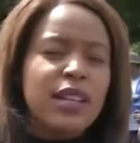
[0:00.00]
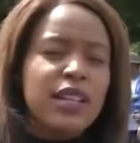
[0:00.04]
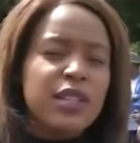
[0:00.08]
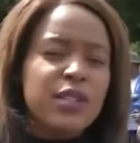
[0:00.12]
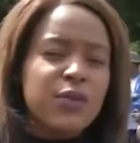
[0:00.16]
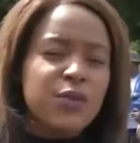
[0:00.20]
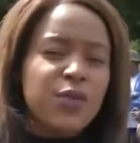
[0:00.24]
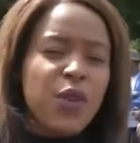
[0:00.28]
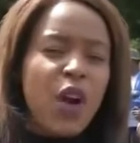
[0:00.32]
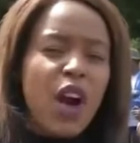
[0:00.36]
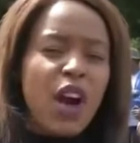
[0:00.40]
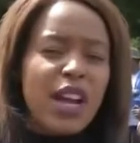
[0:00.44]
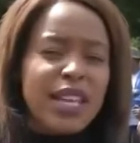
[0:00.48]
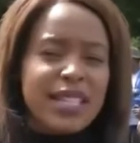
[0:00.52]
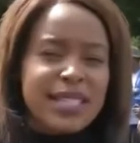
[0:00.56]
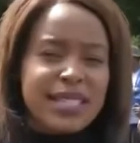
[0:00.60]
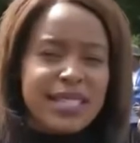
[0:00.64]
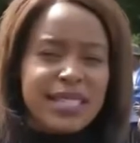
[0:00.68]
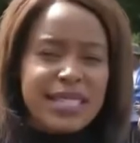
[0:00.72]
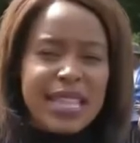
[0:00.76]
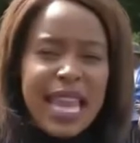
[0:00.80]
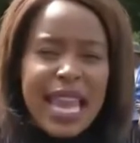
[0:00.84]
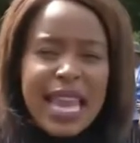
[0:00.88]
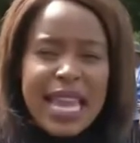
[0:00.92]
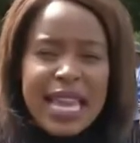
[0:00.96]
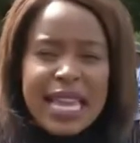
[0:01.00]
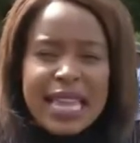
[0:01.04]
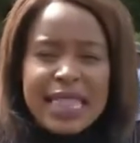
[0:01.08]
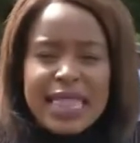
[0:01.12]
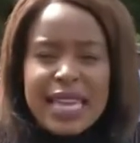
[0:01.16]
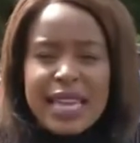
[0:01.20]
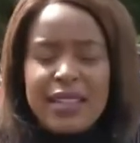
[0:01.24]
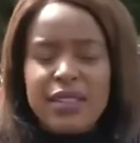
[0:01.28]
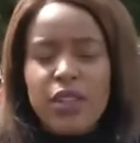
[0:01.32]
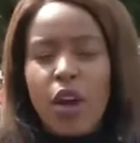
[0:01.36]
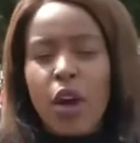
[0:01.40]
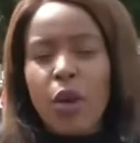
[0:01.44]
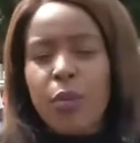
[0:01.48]
gone as far as
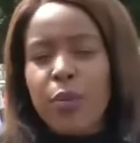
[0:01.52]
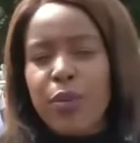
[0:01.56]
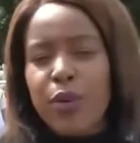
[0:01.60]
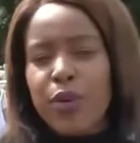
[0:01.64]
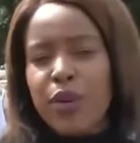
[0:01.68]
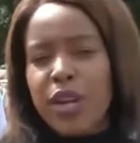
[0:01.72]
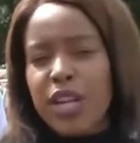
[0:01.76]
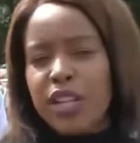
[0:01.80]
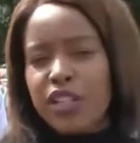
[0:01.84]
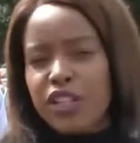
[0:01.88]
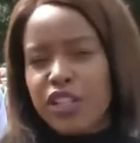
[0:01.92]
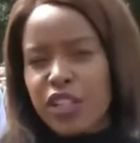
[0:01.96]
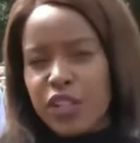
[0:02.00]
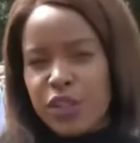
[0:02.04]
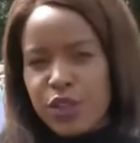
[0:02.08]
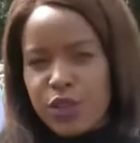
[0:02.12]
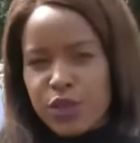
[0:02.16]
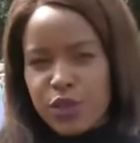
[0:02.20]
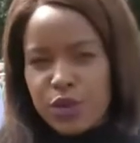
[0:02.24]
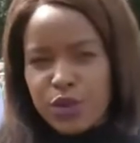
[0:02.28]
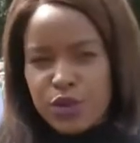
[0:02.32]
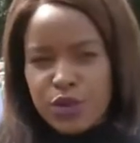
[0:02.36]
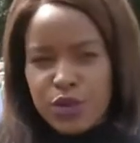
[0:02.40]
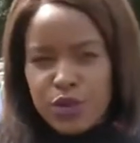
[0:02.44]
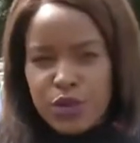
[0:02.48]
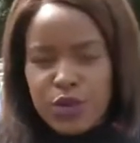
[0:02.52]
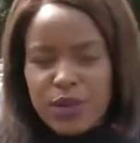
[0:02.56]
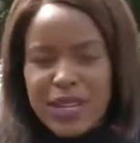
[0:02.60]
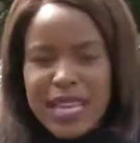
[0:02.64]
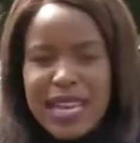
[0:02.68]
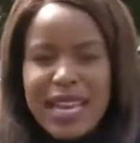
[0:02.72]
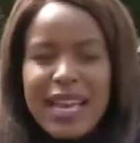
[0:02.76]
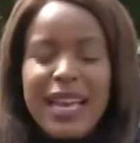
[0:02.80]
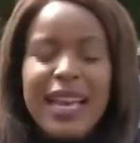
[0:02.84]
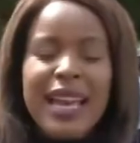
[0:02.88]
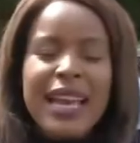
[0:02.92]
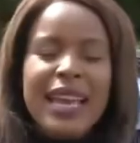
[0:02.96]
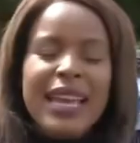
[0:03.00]
saying that Operation
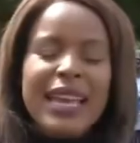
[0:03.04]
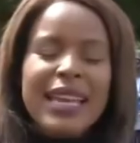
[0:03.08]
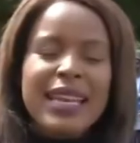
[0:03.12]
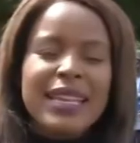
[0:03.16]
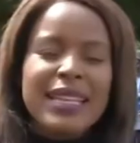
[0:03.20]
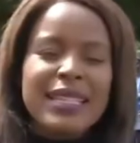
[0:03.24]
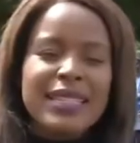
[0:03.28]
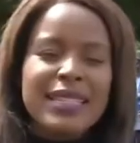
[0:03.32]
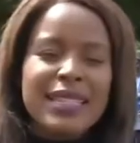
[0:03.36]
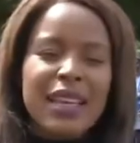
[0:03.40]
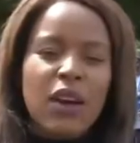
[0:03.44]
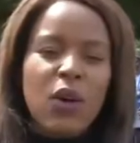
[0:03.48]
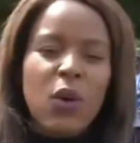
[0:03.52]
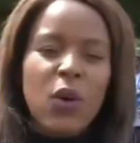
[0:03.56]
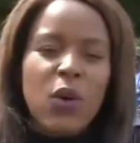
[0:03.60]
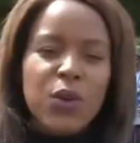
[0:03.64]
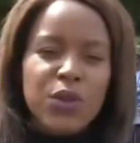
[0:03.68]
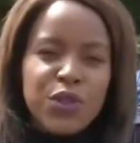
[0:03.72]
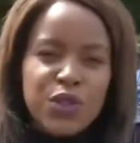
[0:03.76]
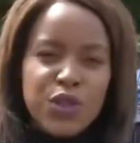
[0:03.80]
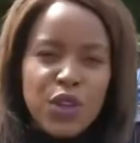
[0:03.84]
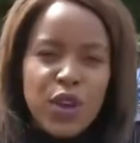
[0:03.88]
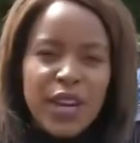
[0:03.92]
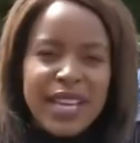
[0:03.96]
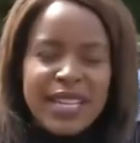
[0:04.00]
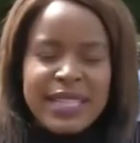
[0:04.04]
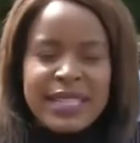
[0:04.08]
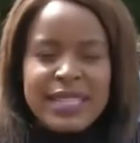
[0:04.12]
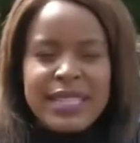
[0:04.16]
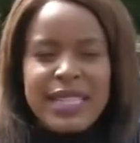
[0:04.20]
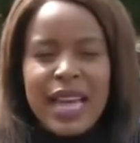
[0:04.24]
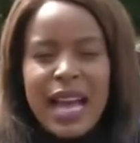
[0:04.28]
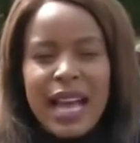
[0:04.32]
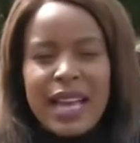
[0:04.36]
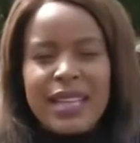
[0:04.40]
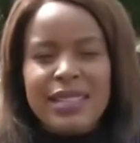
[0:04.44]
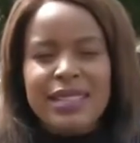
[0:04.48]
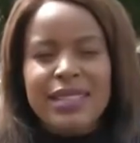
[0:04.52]
Dudula is also
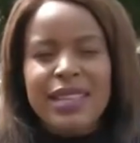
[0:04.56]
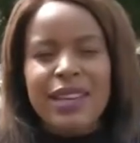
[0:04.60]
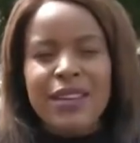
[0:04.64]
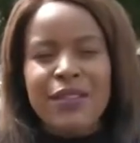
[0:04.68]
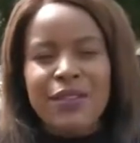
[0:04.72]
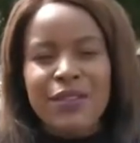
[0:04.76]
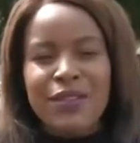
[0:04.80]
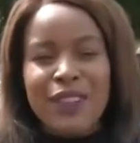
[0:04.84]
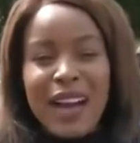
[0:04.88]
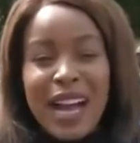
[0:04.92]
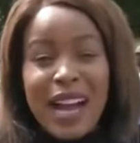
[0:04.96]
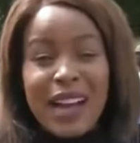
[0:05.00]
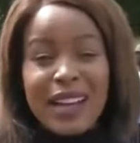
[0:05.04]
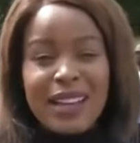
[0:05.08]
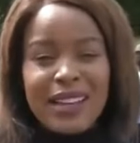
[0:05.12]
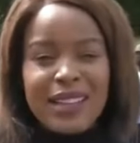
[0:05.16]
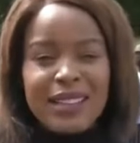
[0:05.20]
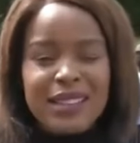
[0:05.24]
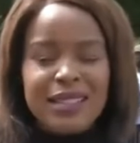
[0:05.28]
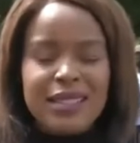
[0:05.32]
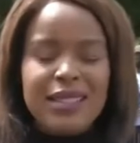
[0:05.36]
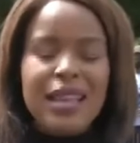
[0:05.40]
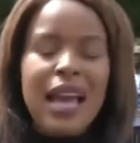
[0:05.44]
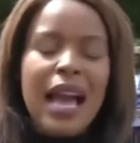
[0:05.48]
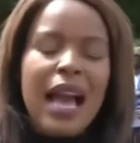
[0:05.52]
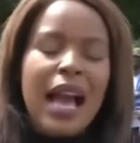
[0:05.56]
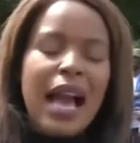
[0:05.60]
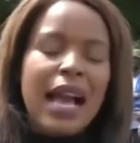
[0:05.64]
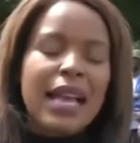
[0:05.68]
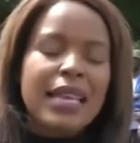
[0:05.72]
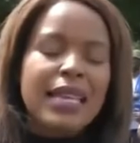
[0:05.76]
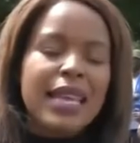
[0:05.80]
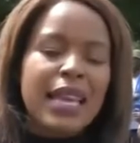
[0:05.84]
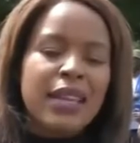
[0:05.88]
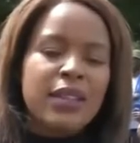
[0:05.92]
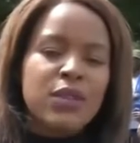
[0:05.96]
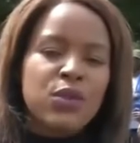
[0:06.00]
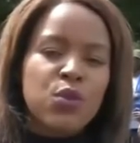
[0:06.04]
enticing violence
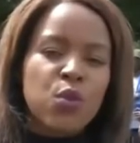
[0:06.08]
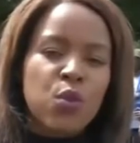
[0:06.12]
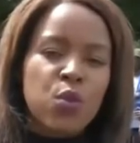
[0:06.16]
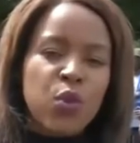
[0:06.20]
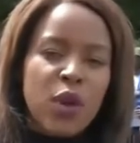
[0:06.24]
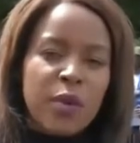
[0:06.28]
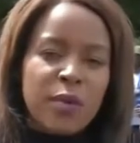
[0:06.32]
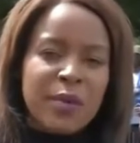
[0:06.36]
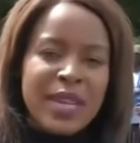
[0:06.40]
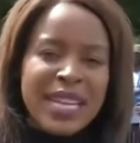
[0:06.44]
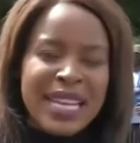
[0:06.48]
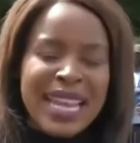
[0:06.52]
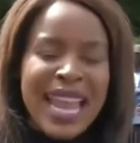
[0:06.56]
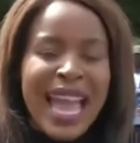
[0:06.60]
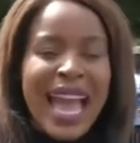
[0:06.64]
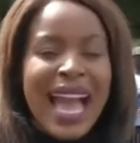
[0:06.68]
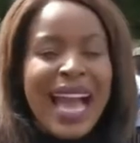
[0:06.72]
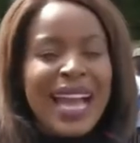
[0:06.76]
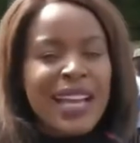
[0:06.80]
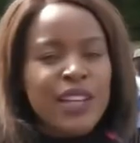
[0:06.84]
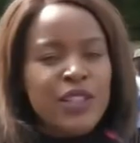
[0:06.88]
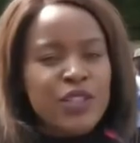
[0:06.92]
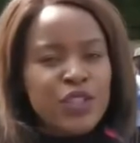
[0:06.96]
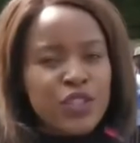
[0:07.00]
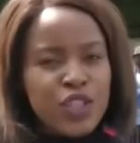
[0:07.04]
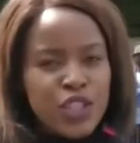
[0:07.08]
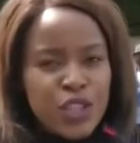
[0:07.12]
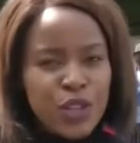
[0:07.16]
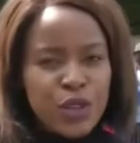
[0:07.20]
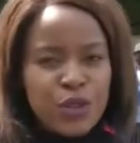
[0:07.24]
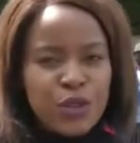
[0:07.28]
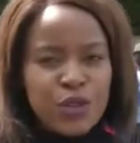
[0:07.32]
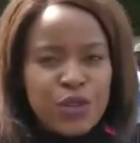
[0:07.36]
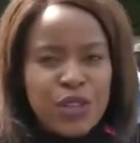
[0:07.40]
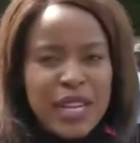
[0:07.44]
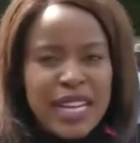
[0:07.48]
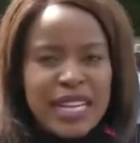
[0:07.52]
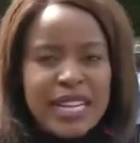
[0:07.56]
against women and
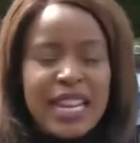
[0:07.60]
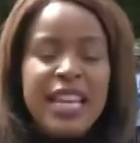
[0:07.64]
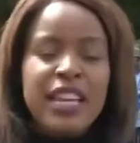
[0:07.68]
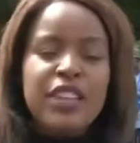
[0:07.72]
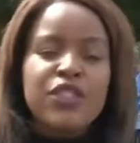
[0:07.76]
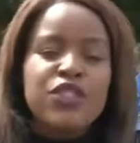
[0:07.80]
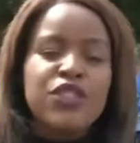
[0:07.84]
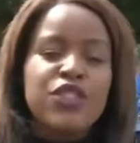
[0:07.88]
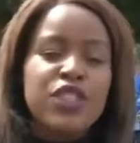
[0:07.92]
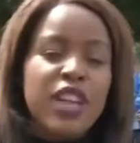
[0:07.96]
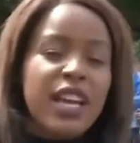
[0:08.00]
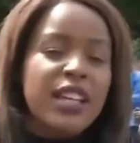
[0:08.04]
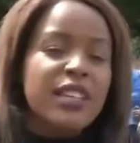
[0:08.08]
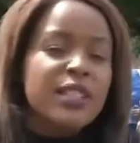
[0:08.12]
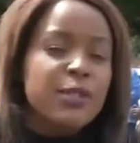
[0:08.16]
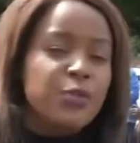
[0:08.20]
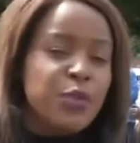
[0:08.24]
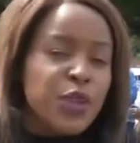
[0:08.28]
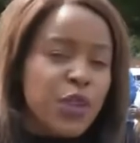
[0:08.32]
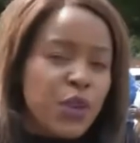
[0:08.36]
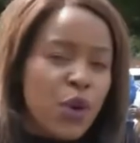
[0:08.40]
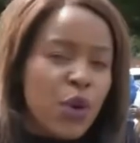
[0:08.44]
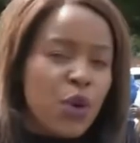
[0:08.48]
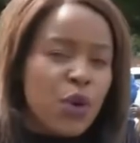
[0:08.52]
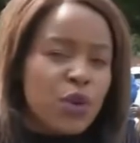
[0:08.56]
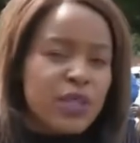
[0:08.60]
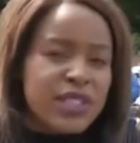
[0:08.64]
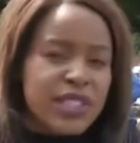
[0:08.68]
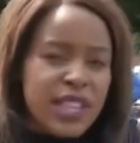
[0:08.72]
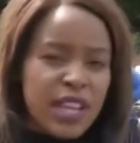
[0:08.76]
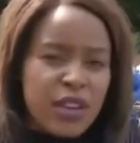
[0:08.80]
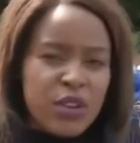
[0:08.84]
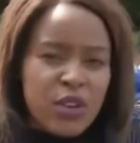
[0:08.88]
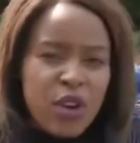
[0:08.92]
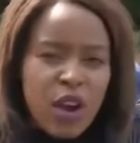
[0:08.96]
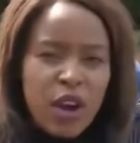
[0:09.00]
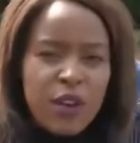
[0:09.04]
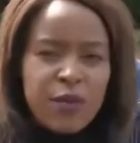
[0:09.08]
children just because
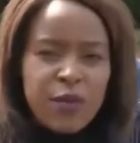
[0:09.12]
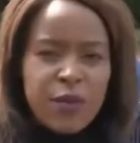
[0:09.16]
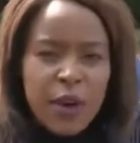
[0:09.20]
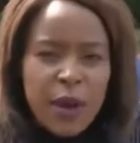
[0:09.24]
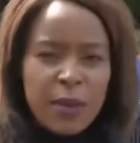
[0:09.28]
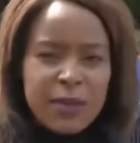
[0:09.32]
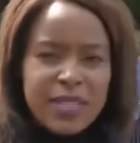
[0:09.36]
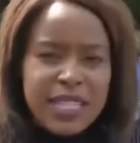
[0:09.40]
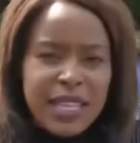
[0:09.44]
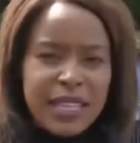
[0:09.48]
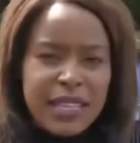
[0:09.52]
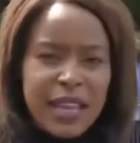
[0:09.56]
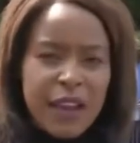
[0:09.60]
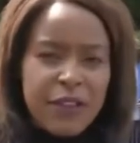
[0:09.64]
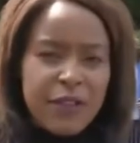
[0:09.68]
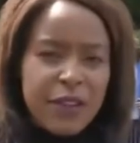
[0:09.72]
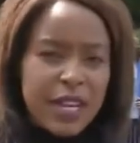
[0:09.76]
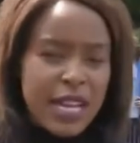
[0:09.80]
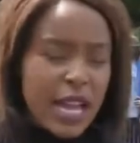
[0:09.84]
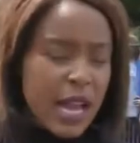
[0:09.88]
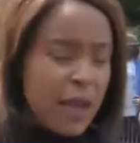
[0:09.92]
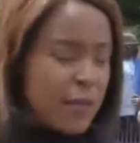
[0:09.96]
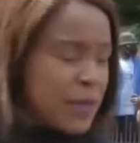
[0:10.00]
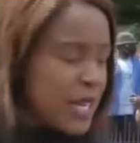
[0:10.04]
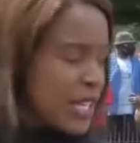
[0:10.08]
they're not from South Africa.